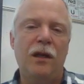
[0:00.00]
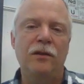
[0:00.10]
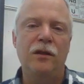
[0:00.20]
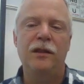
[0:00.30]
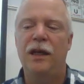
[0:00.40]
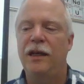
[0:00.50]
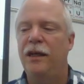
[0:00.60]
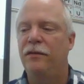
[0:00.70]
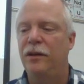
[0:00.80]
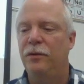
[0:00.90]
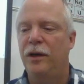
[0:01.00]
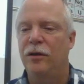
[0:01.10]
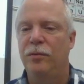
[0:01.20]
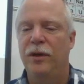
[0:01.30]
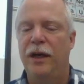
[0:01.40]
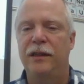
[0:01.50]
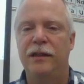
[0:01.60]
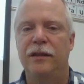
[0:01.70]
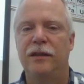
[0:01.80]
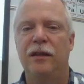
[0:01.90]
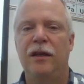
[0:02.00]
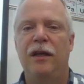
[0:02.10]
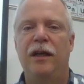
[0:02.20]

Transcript: So this idea of theoretical plates is,